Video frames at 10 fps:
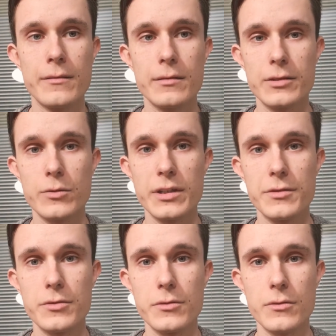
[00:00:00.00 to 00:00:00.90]
you
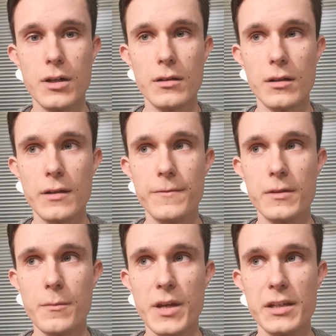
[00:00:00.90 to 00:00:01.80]
need to kind of
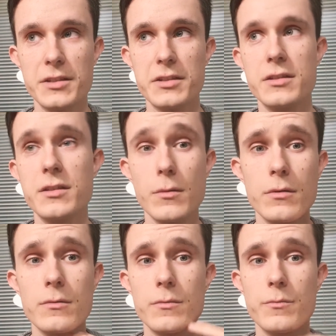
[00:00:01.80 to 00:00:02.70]
lift the bass
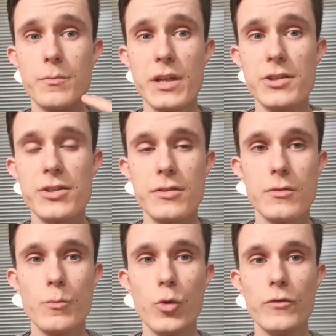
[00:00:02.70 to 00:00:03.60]
pitch,
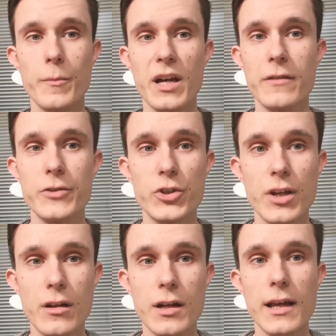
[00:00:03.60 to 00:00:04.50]
move the back of your
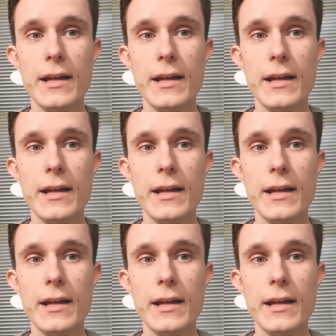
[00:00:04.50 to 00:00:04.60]
tongue